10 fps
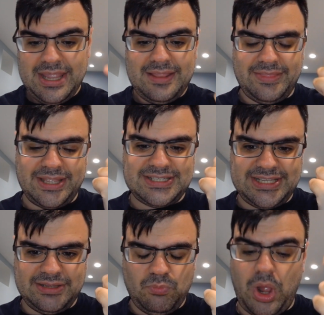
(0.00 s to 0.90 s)
There's
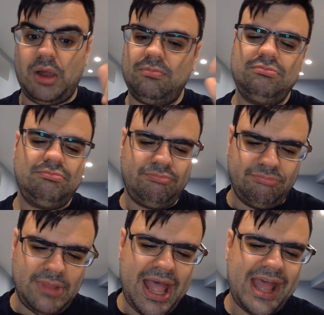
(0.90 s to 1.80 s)
the, well,
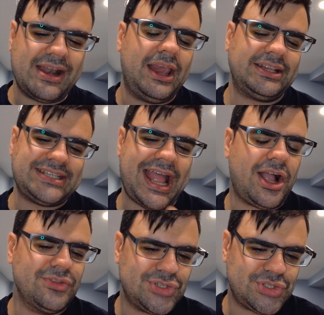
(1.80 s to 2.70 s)
not attack
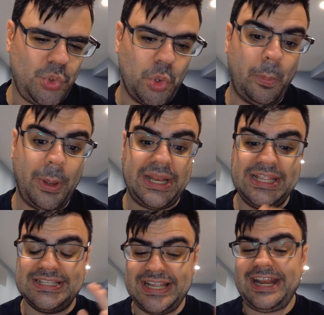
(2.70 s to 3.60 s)
on the school, but he
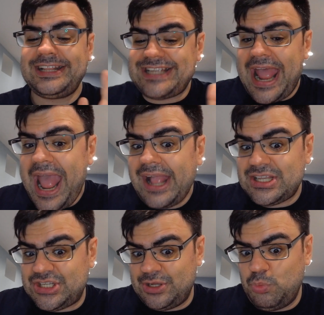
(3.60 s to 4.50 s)
did attack
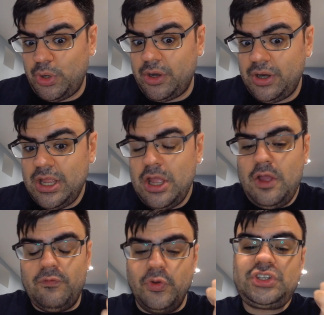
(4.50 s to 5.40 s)
somewhere.
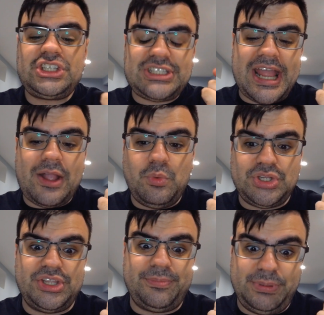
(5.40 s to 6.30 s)
First attack was
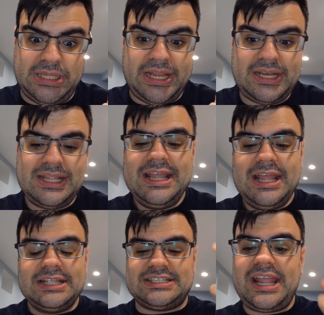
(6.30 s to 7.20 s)
on the plant,
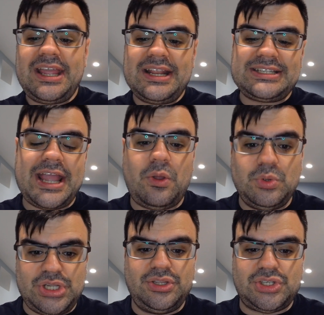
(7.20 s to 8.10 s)
second attack was
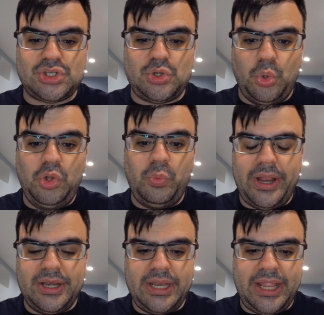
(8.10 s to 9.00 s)
on the school
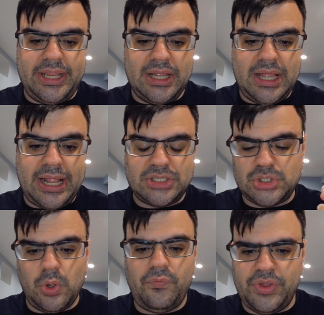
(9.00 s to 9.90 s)
when they uh, had
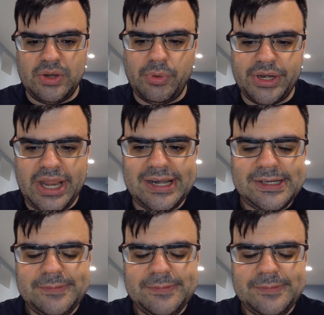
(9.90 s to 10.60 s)
Sophie and whatnot.